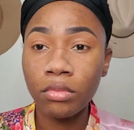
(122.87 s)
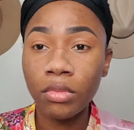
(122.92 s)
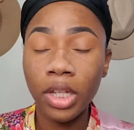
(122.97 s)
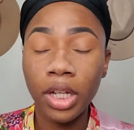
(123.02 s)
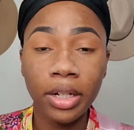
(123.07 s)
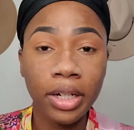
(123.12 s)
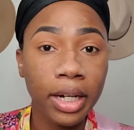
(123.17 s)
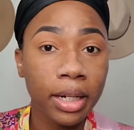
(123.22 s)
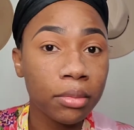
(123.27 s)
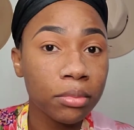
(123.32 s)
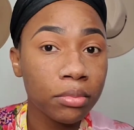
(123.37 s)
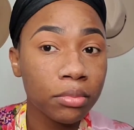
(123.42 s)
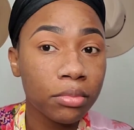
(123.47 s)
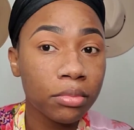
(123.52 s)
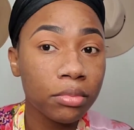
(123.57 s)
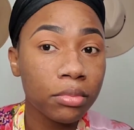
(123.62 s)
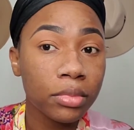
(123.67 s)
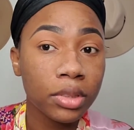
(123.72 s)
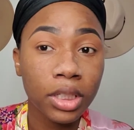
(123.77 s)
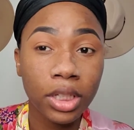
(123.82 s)
Okay,
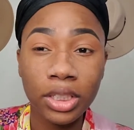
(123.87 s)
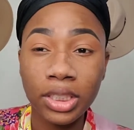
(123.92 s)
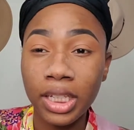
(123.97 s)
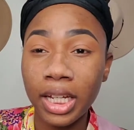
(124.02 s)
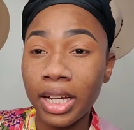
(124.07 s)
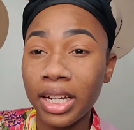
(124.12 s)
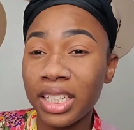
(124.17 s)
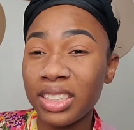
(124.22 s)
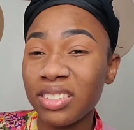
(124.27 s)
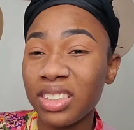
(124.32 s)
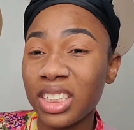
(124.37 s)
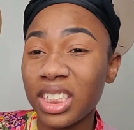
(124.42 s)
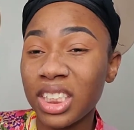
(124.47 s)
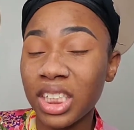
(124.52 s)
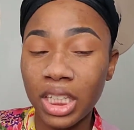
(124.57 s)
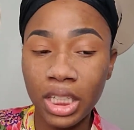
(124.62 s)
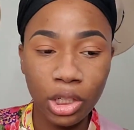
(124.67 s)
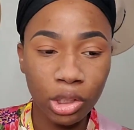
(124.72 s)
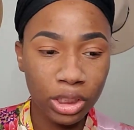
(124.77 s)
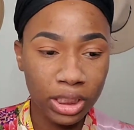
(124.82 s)
so you see how it gives it just a
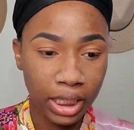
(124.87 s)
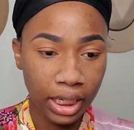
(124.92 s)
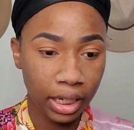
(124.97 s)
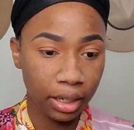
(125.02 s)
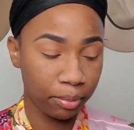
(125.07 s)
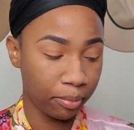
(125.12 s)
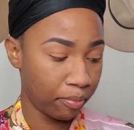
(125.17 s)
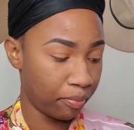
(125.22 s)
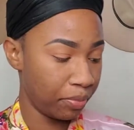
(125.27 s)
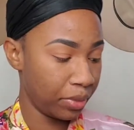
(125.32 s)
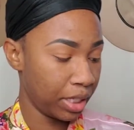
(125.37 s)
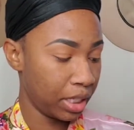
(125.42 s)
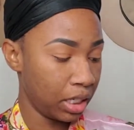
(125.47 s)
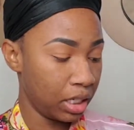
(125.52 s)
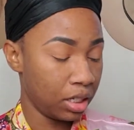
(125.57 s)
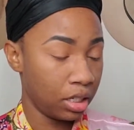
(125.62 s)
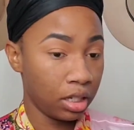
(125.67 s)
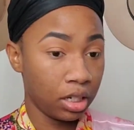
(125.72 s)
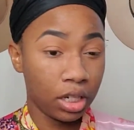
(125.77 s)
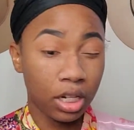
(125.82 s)
little tint.
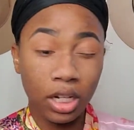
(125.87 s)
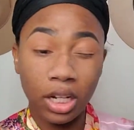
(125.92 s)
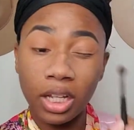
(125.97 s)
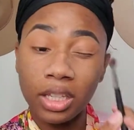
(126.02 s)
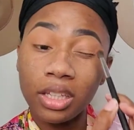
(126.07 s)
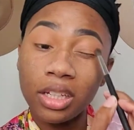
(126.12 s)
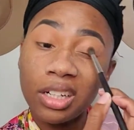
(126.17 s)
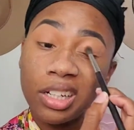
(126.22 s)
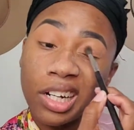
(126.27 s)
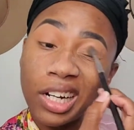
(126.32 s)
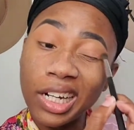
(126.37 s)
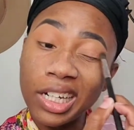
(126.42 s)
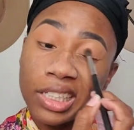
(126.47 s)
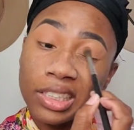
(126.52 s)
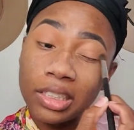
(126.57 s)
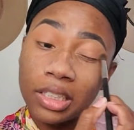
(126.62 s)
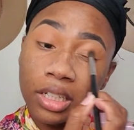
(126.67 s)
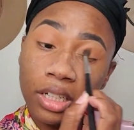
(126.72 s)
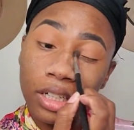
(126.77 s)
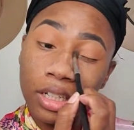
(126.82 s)
Nothing
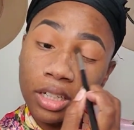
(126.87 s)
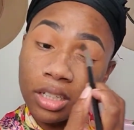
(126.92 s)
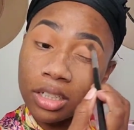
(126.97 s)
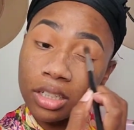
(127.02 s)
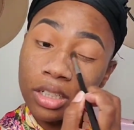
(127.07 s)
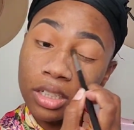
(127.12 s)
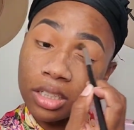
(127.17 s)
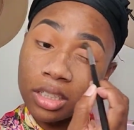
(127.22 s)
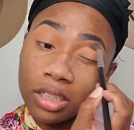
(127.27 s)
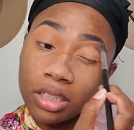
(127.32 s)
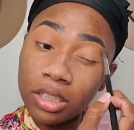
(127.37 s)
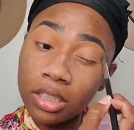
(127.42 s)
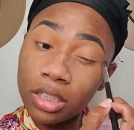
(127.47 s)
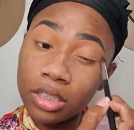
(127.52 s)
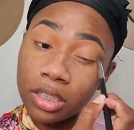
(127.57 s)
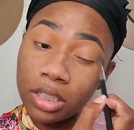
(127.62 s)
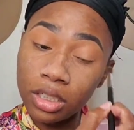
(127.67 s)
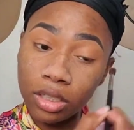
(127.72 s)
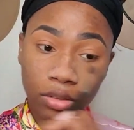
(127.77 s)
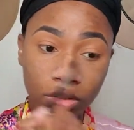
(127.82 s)
crazy,
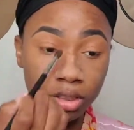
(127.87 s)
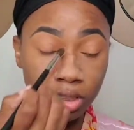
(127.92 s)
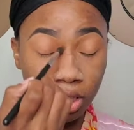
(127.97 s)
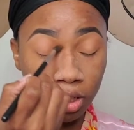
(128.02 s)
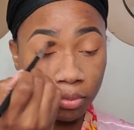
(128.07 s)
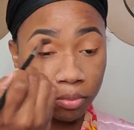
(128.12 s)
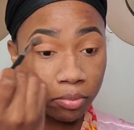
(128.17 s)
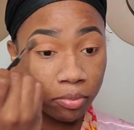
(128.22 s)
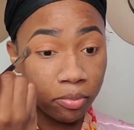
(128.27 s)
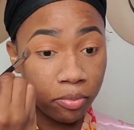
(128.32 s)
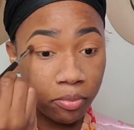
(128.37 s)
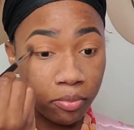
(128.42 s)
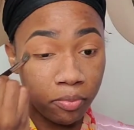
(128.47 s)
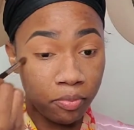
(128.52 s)
just a little something.